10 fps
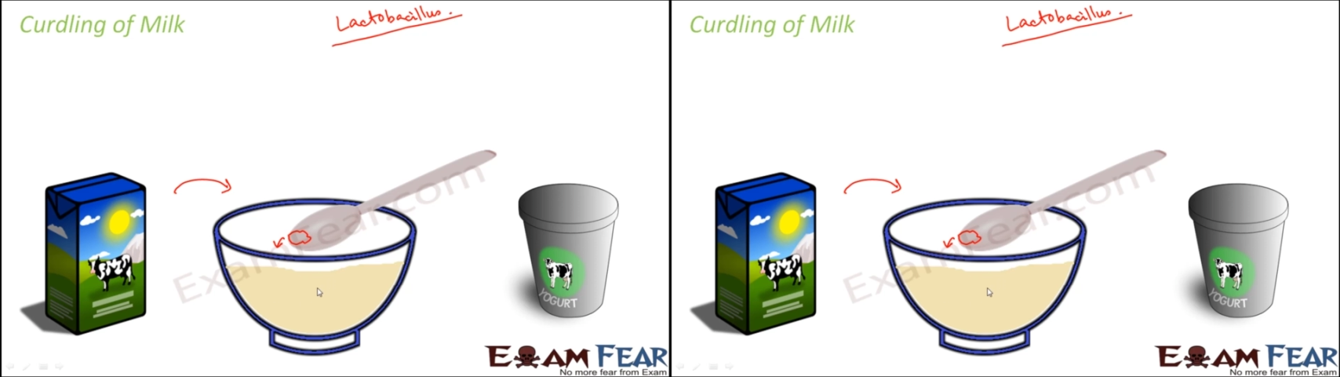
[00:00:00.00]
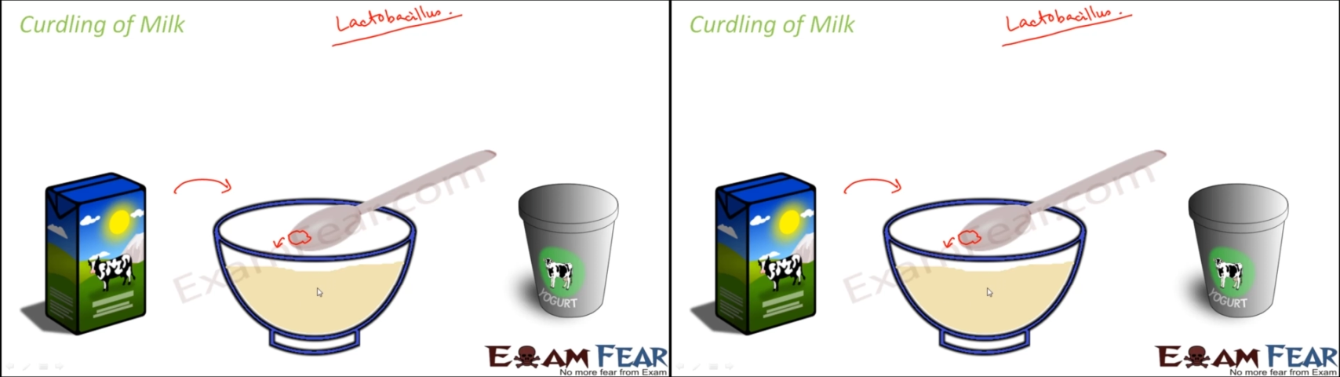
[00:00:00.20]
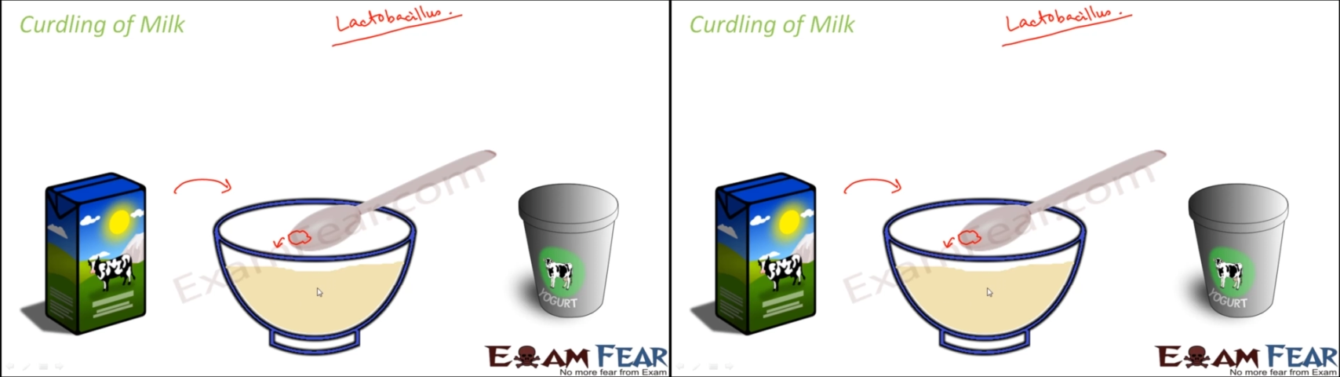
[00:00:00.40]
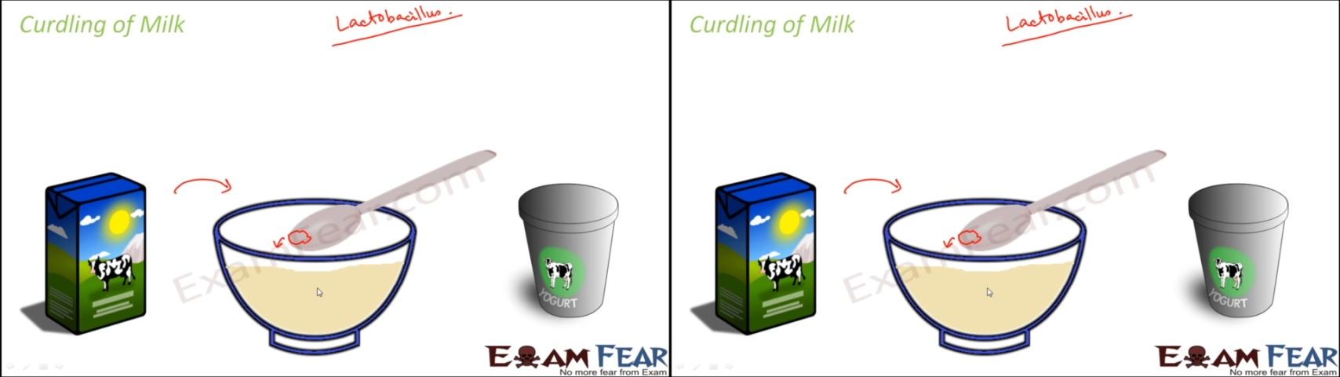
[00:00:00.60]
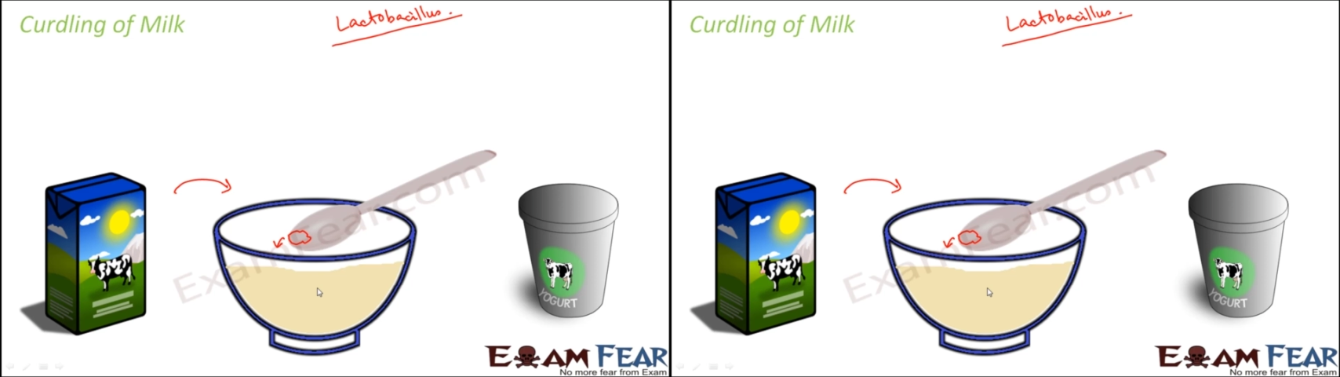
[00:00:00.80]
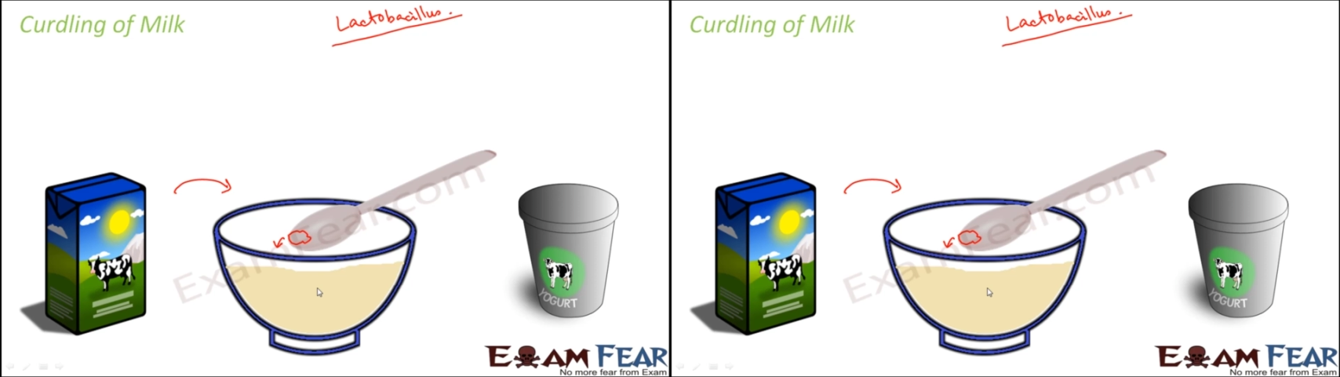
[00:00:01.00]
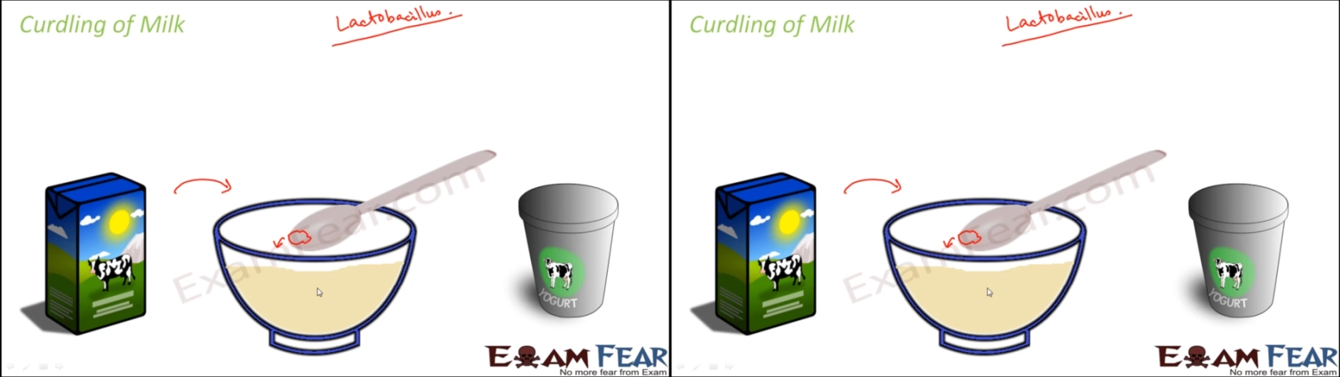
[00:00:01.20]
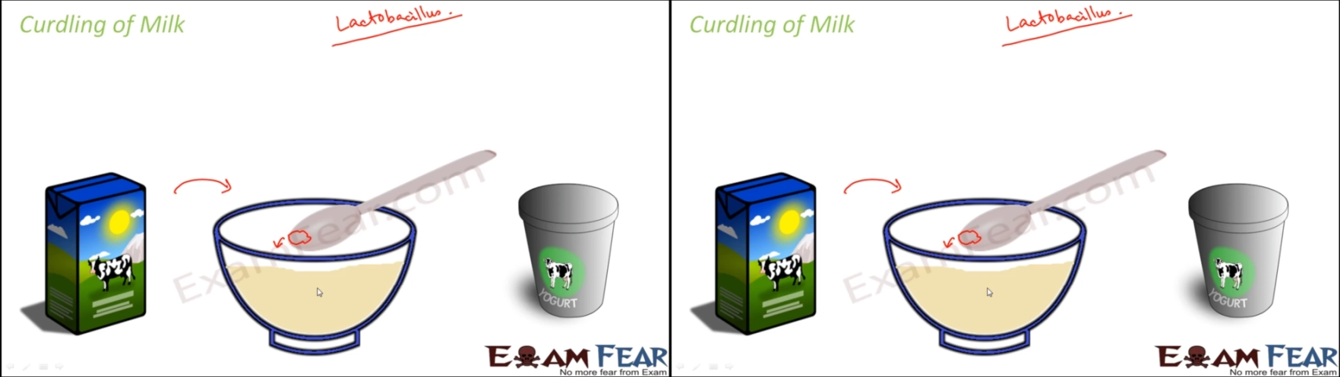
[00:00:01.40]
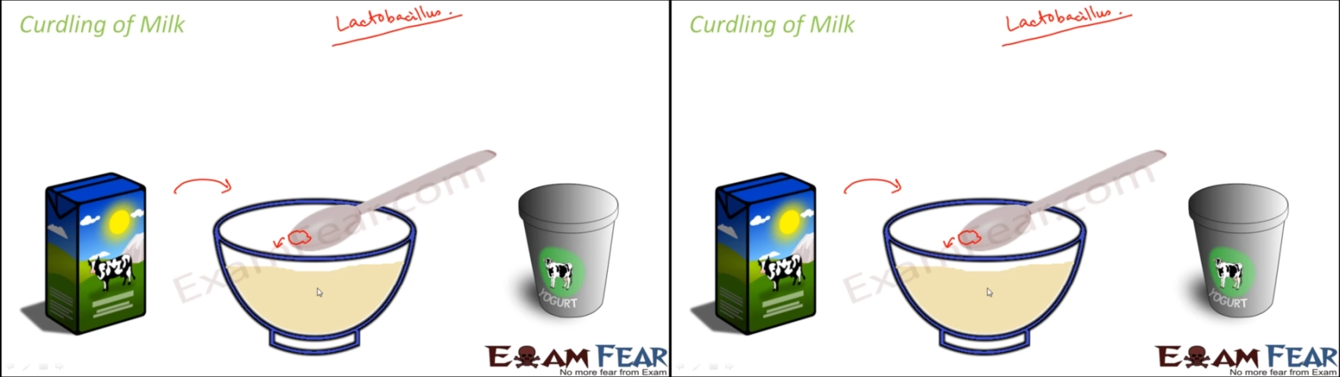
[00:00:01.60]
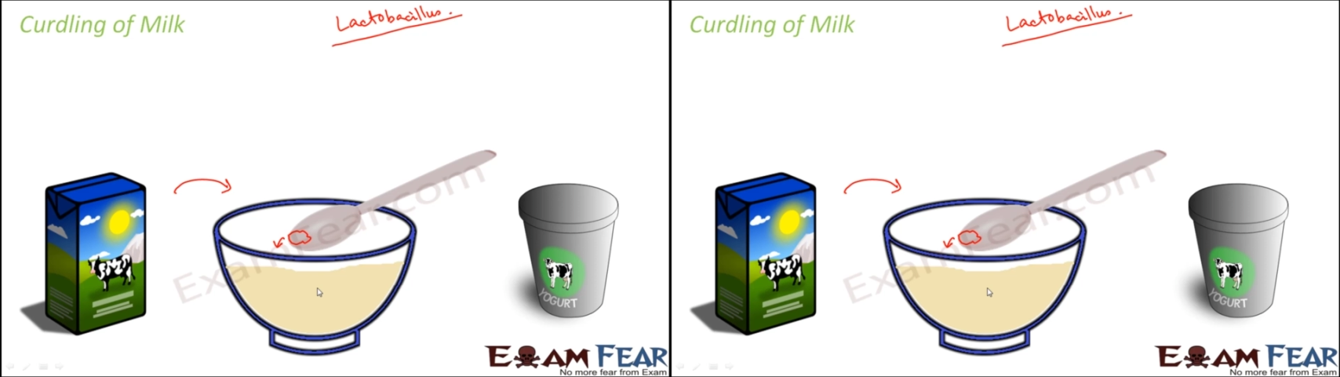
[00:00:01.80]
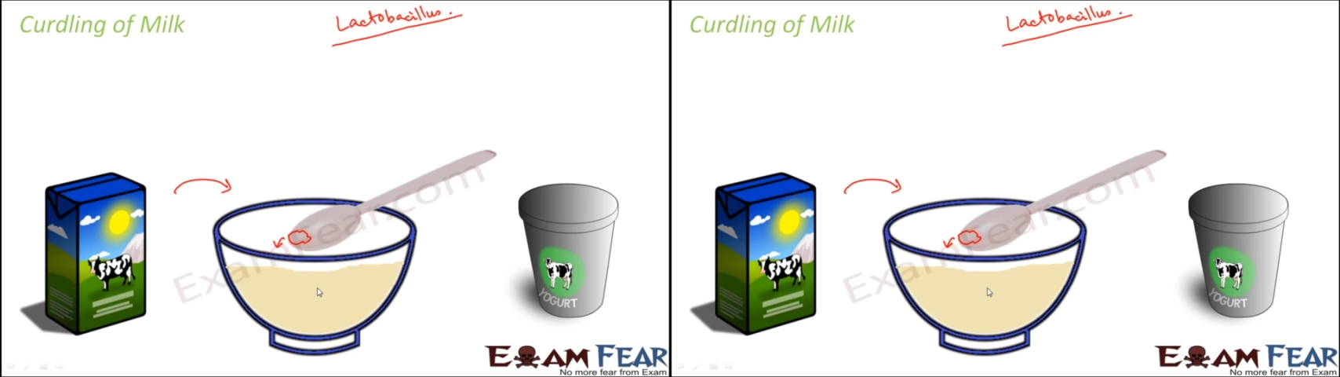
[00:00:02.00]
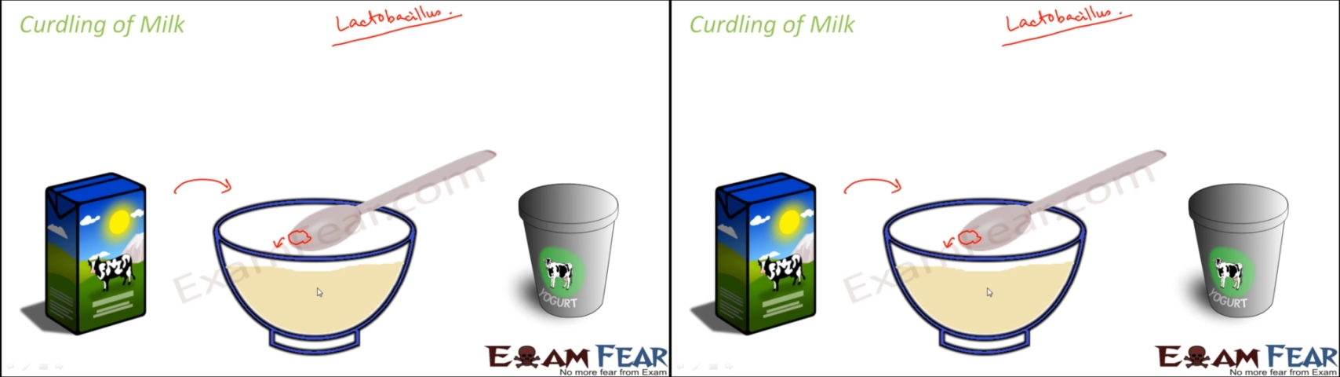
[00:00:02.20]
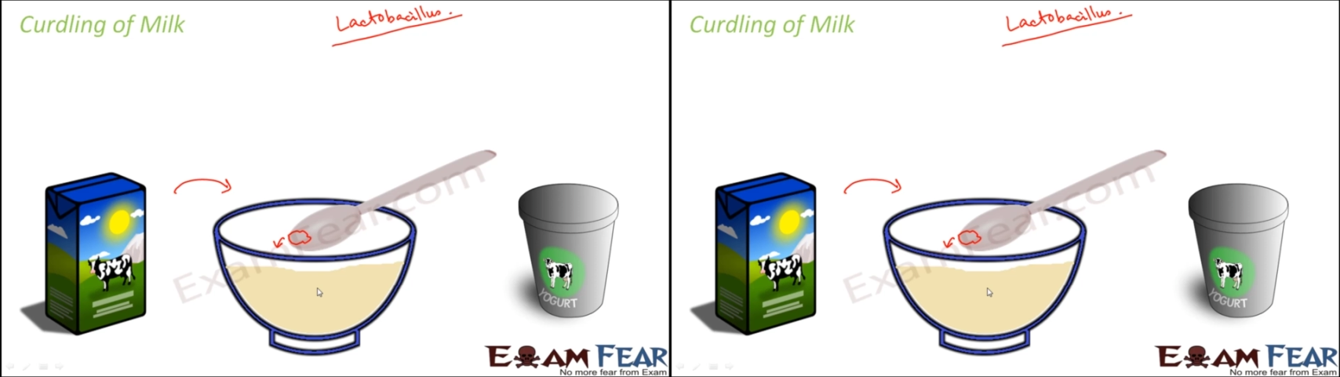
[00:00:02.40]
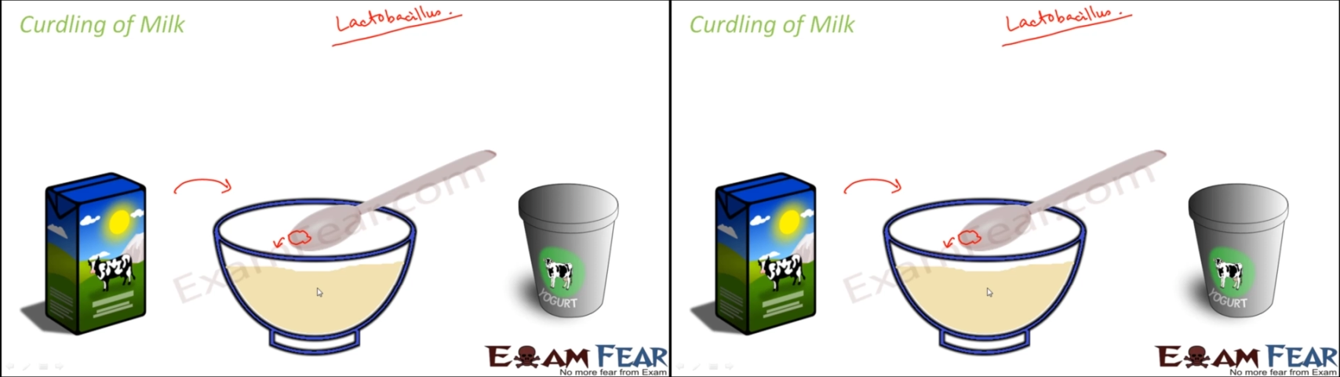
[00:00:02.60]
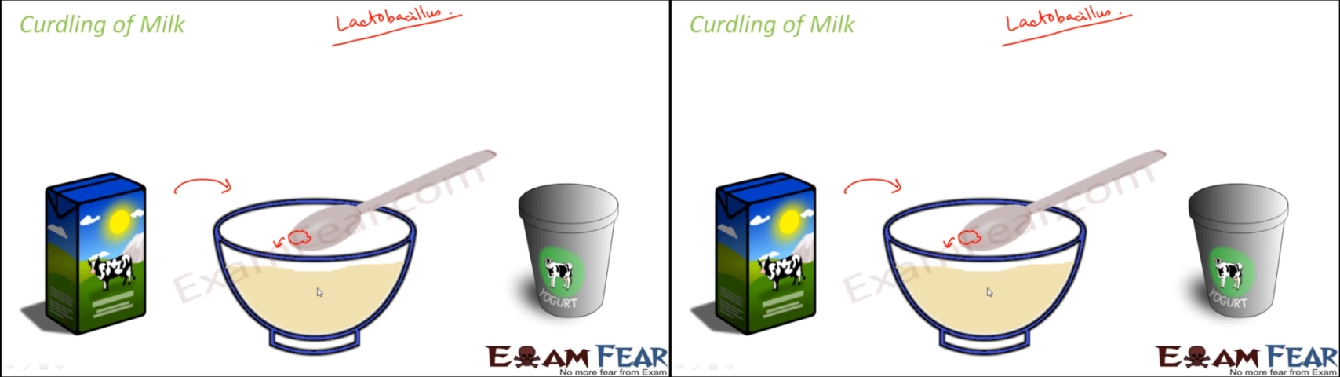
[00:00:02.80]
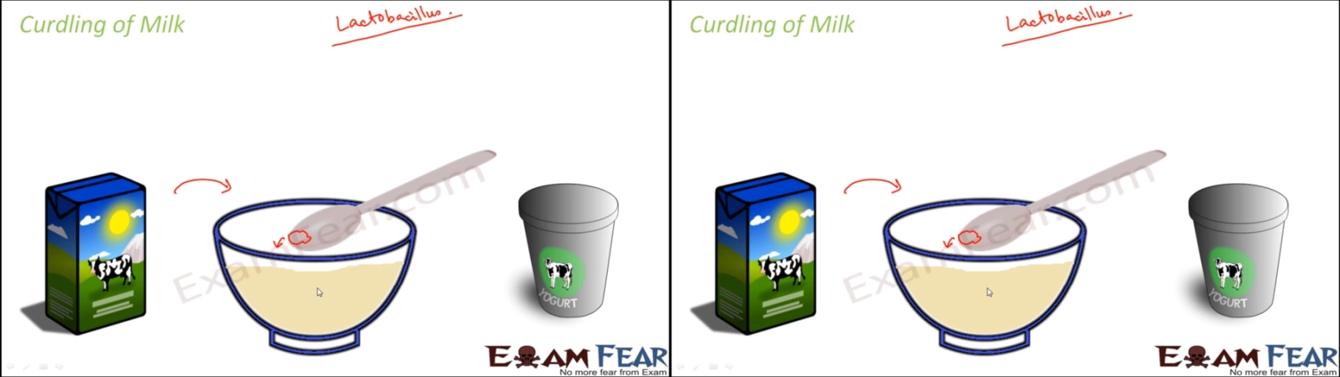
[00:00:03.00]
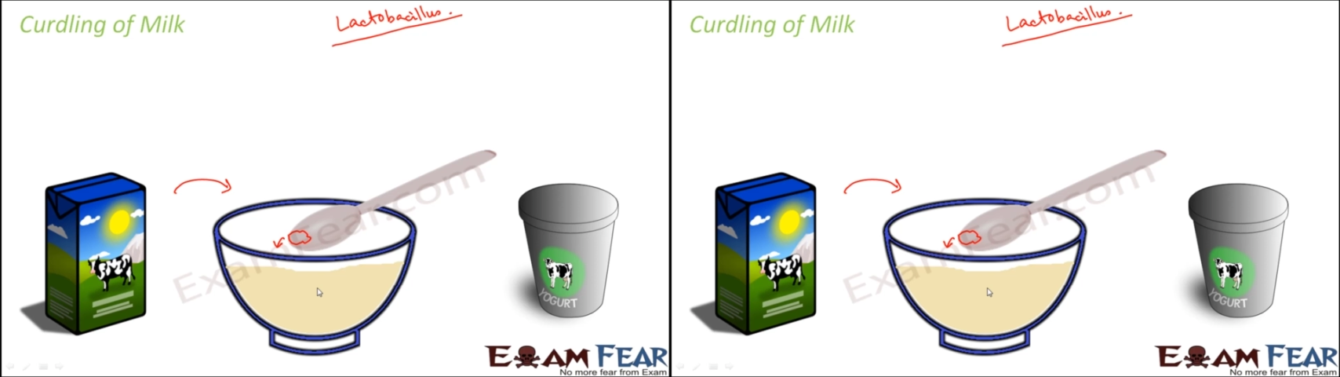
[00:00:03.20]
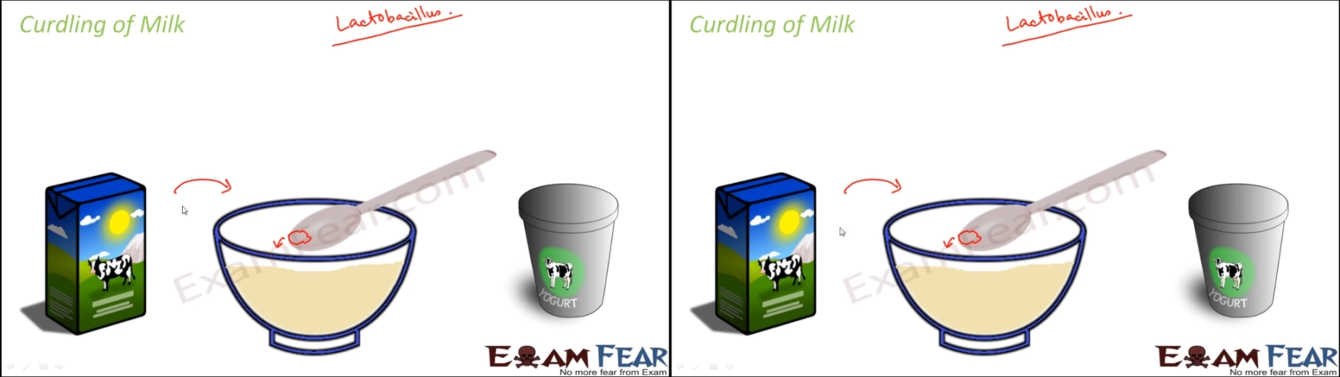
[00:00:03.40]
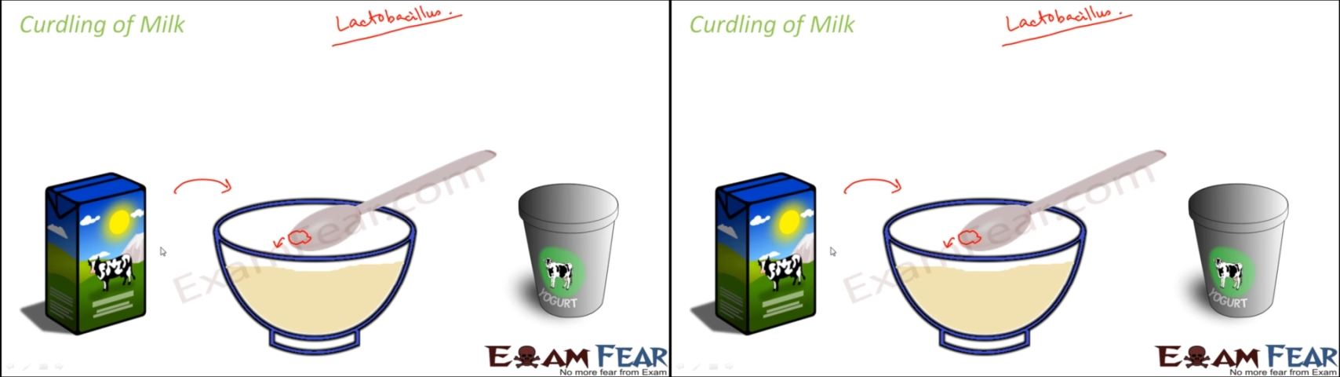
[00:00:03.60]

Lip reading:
No face is visible, so there are no lips to read.